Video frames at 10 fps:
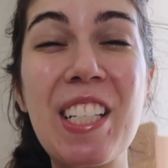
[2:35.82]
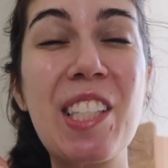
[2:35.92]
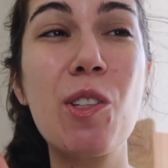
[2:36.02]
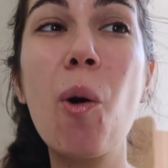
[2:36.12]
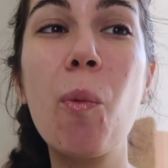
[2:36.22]

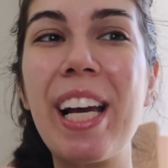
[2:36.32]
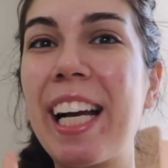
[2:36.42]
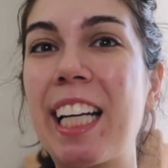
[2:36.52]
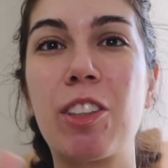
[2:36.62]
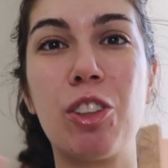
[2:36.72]
is no way I
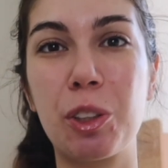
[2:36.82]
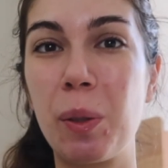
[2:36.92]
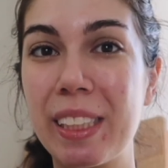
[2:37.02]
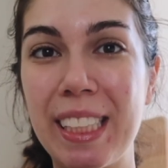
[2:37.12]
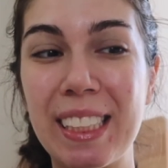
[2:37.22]
can
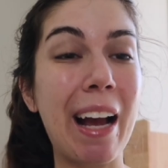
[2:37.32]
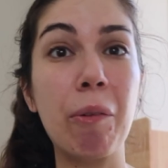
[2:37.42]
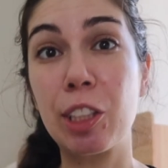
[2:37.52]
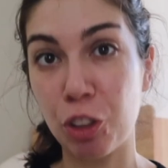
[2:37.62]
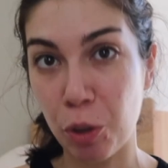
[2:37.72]
control this. I
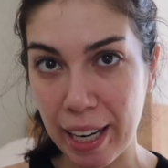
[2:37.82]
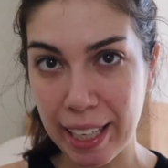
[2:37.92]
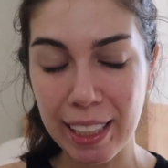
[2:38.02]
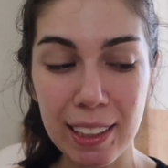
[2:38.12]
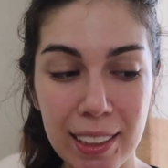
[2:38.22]
will
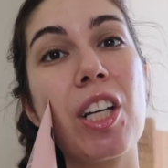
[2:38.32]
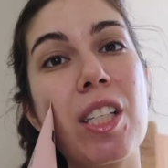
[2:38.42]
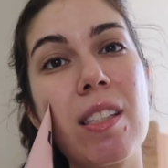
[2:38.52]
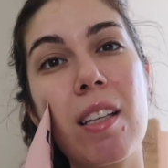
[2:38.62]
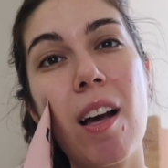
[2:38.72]
try. I
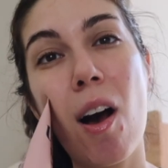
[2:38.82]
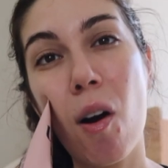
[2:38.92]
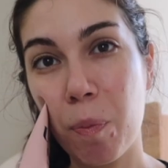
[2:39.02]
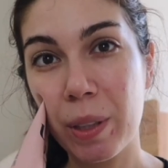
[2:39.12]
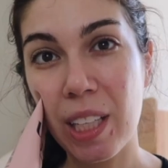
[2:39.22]
just
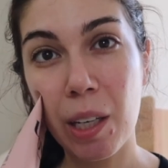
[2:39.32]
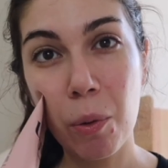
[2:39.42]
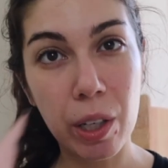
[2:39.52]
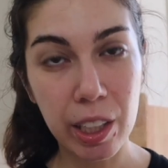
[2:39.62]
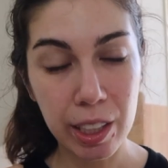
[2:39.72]
hope that
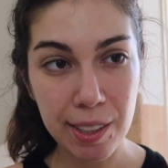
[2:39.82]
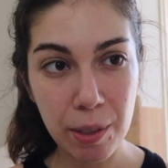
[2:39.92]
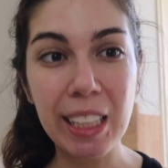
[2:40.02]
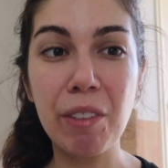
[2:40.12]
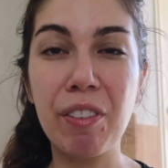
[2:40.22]
it works.
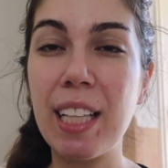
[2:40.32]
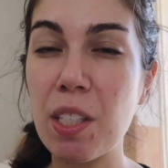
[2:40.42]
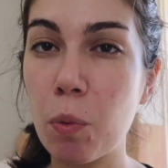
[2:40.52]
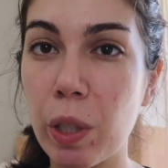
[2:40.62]
And if it doesn't